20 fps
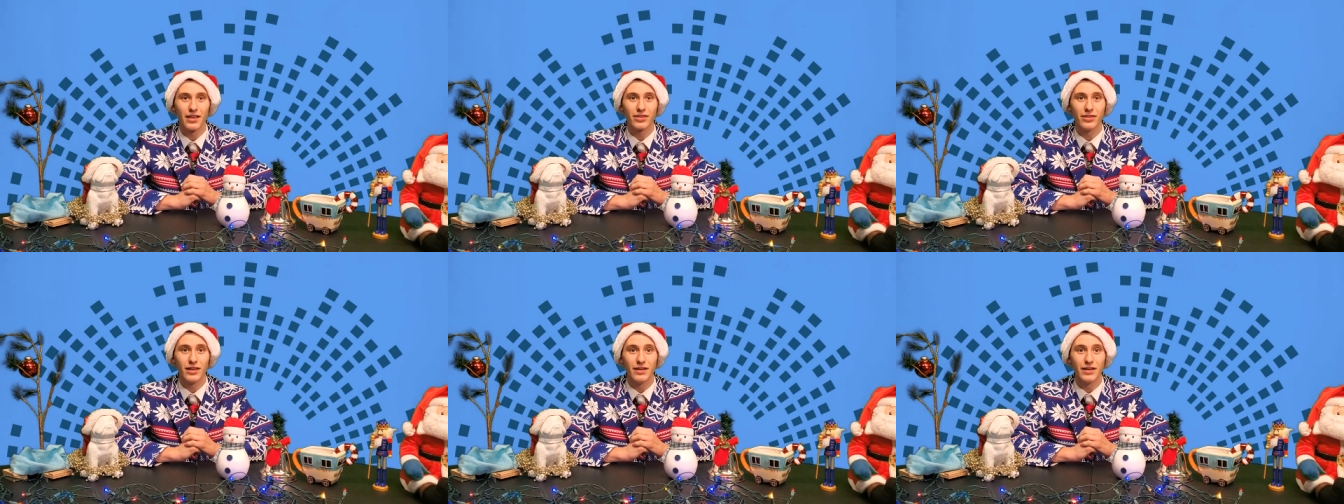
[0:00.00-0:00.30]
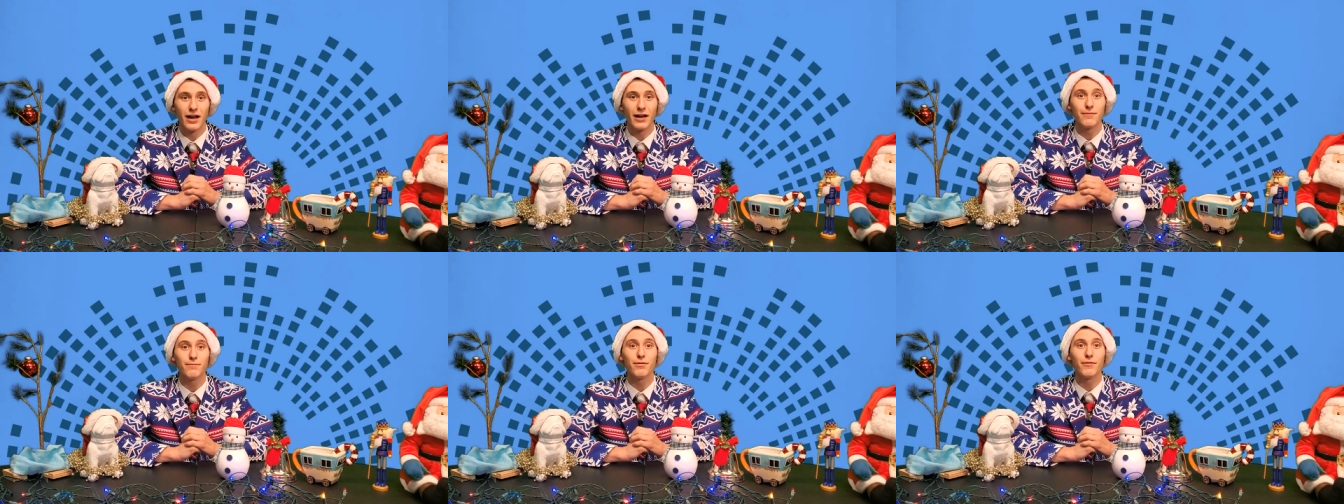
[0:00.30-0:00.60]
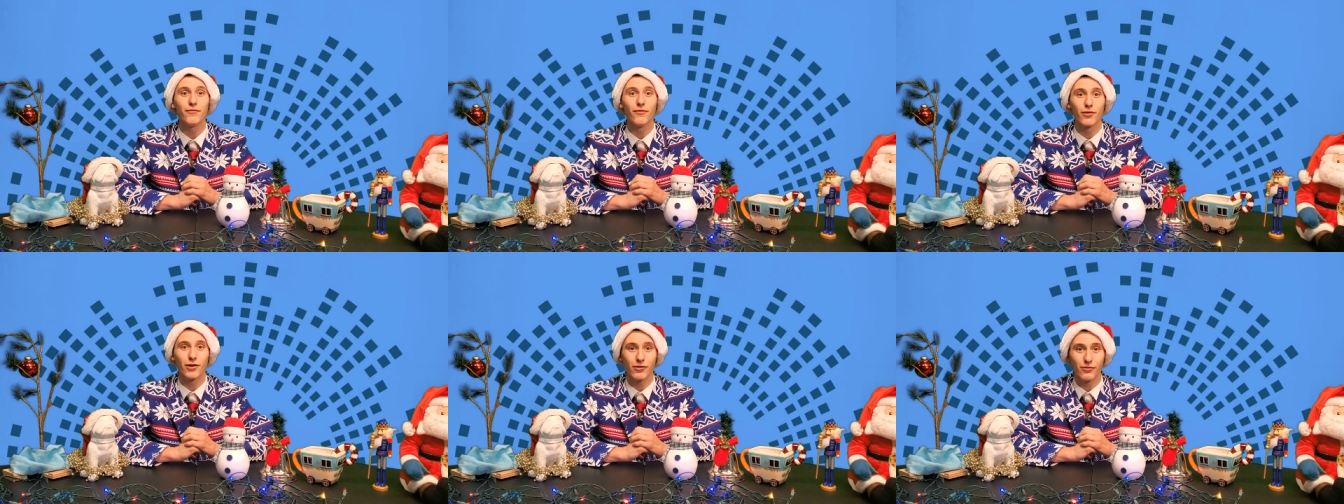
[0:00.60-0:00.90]
The Night
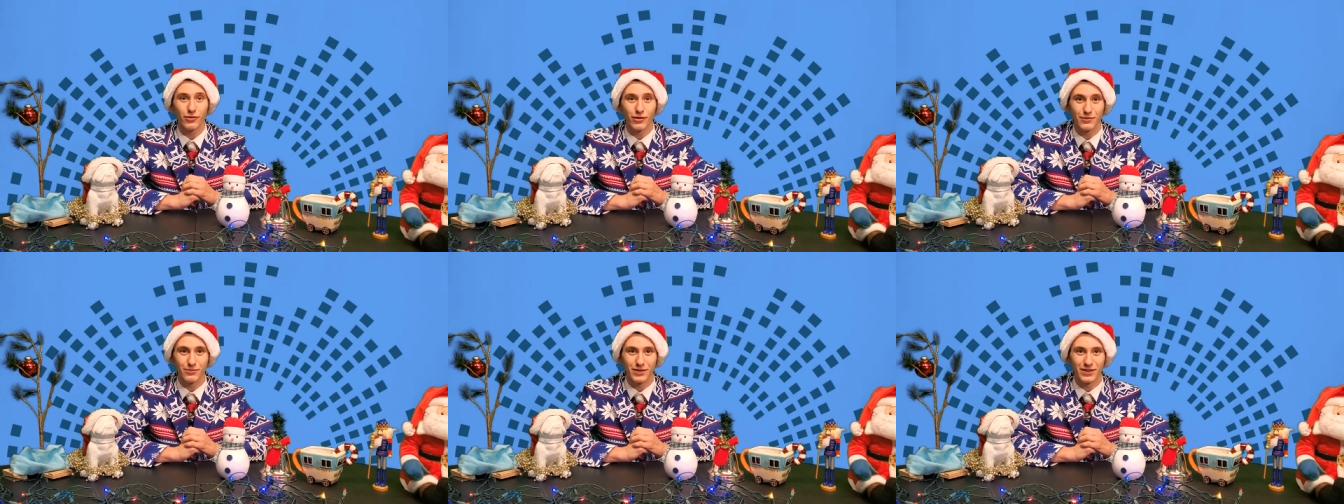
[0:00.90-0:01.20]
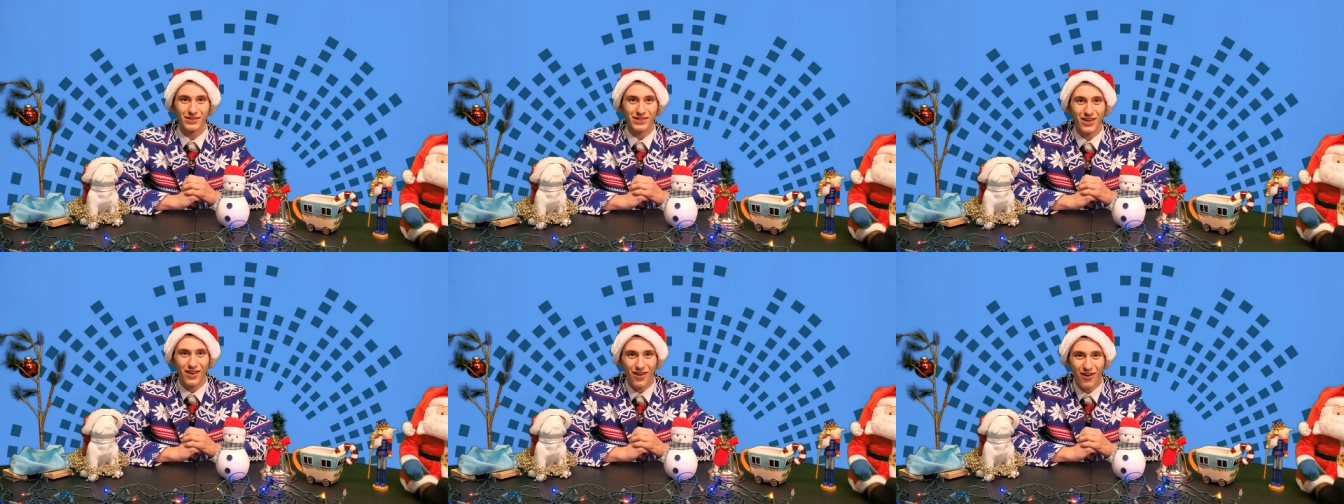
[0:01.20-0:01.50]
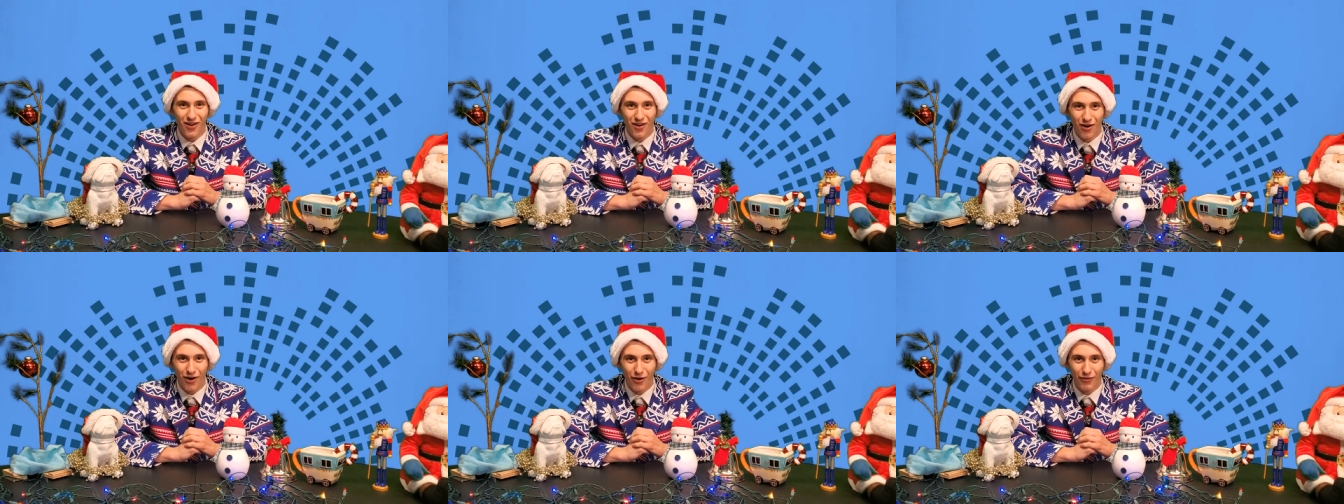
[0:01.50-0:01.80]
Before Christmas,
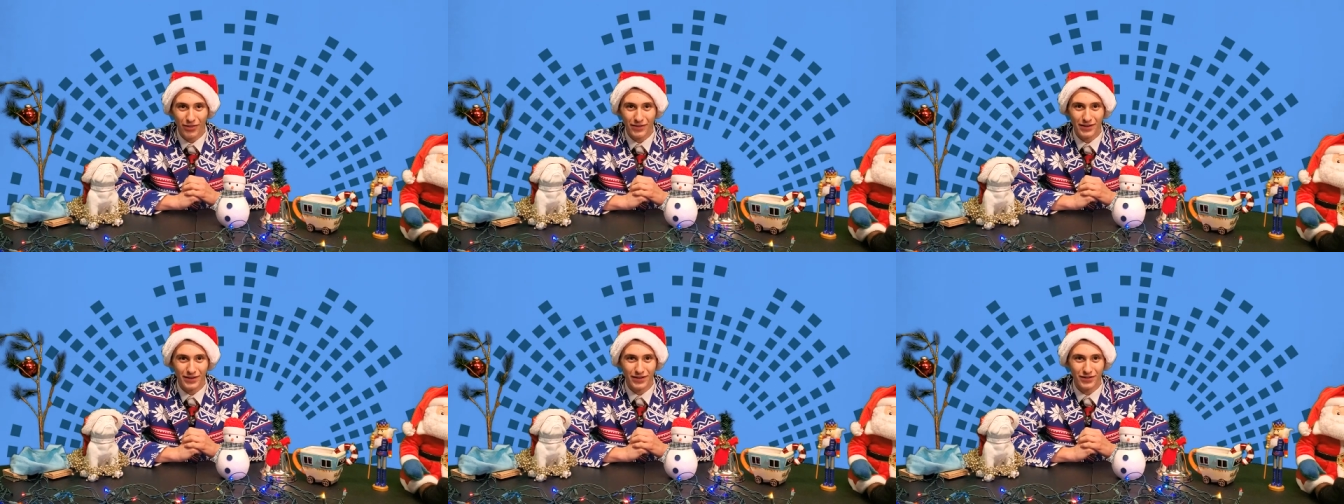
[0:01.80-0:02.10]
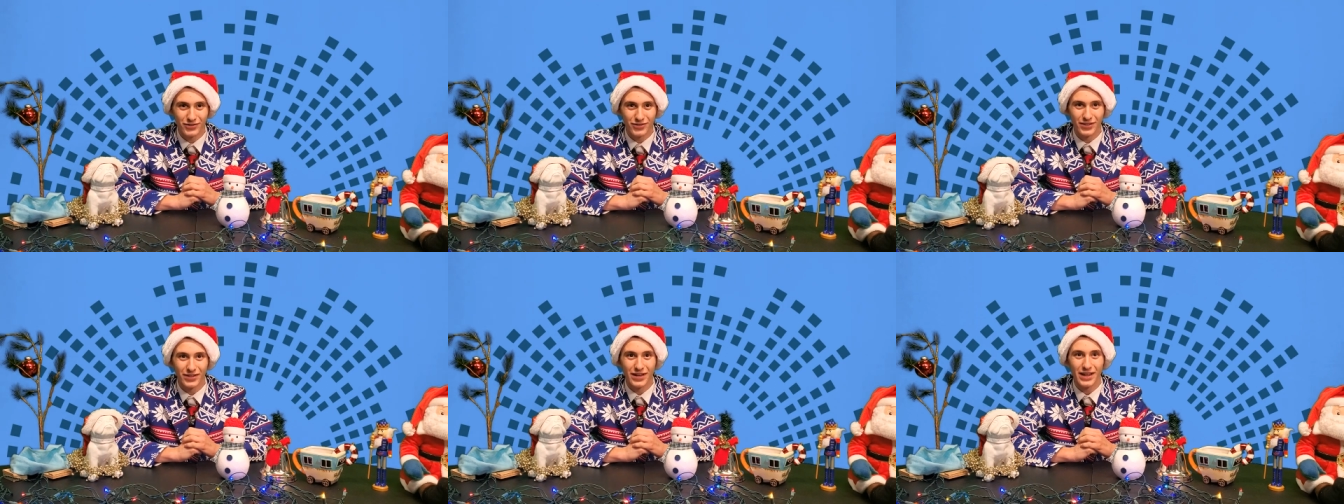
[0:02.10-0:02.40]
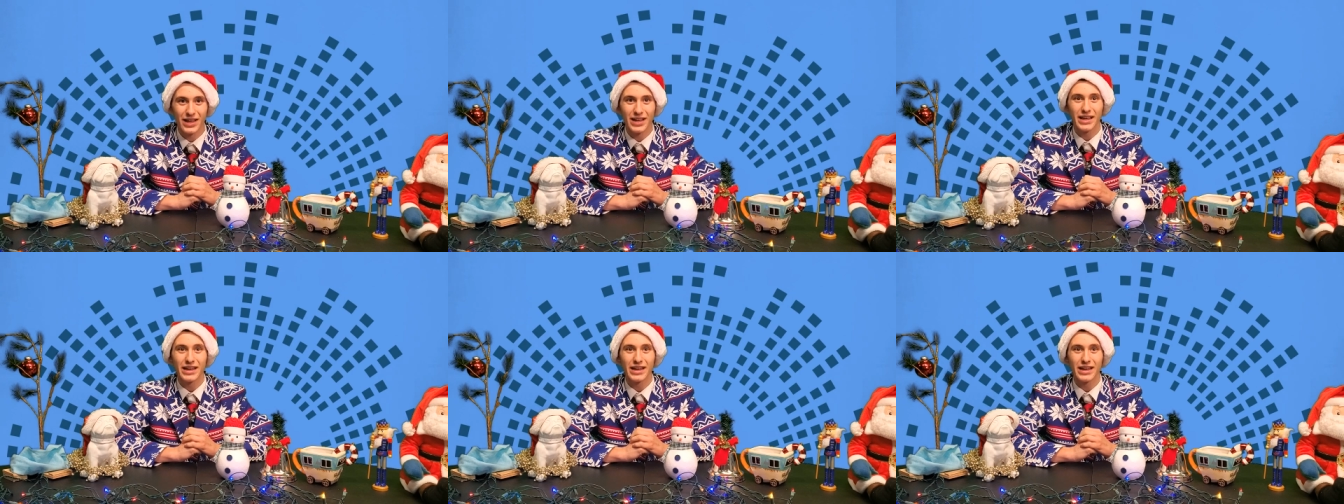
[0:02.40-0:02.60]
all in addition.